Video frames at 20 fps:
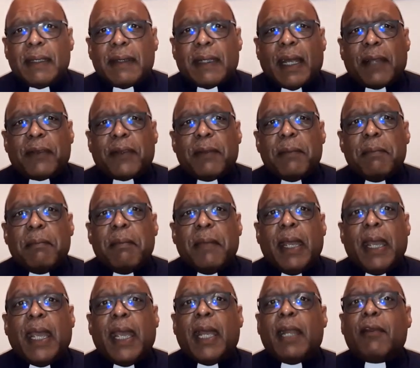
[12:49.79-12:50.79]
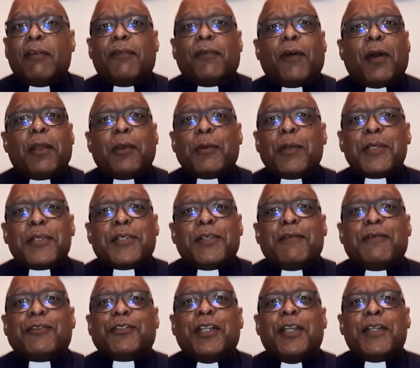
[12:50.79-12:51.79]
that the male followers
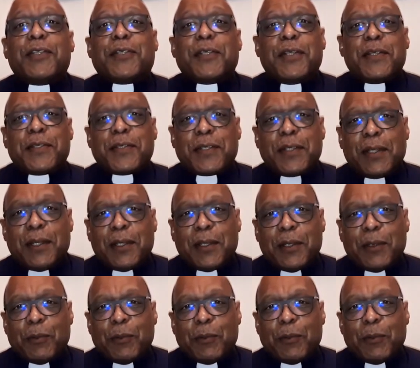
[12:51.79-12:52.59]
of Jesus